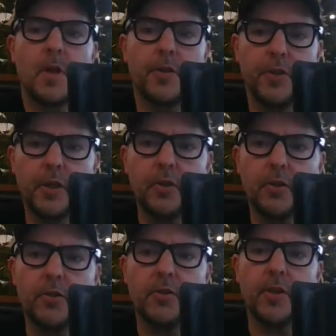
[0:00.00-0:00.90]
I think you
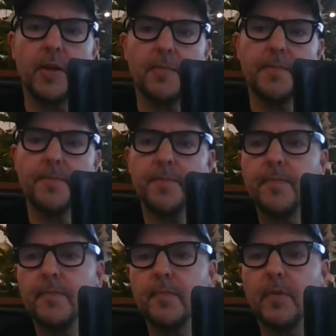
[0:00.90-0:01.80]
could do that.
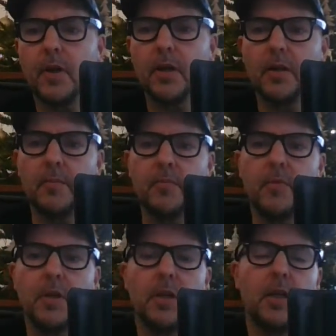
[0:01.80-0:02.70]
Um,
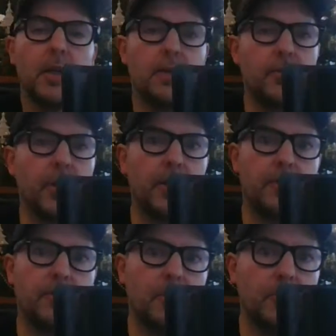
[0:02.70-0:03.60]
it
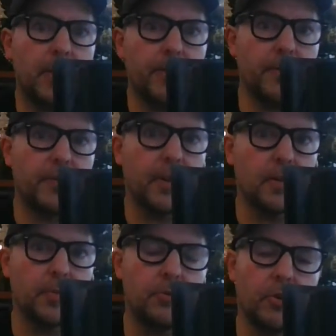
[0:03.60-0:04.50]
takes two minutes to set
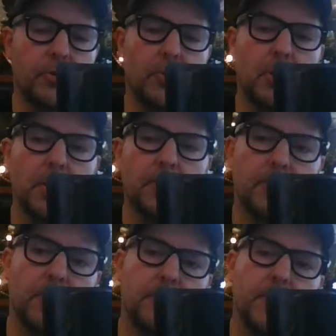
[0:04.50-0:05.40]
up a trust wallet
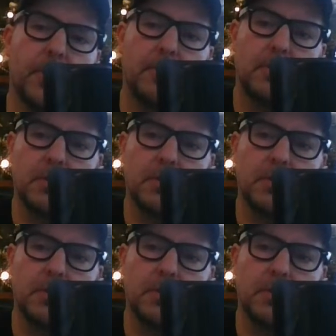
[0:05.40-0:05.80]
on your phone.